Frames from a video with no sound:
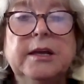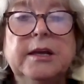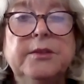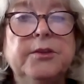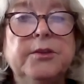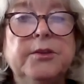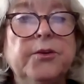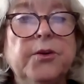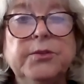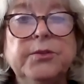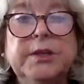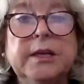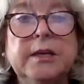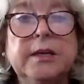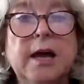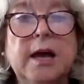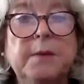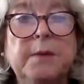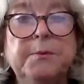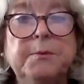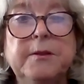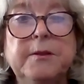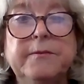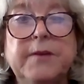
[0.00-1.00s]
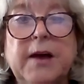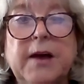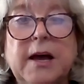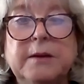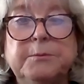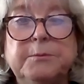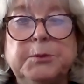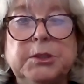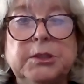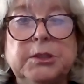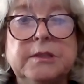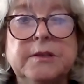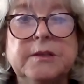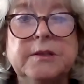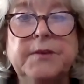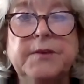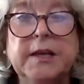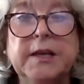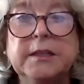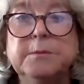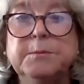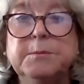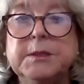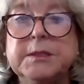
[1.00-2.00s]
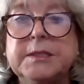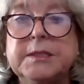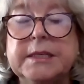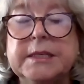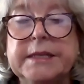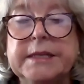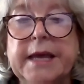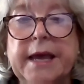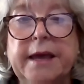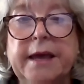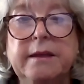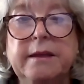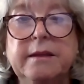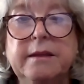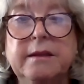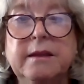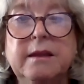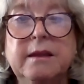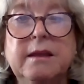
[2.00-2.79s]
There are only a couple of options available today: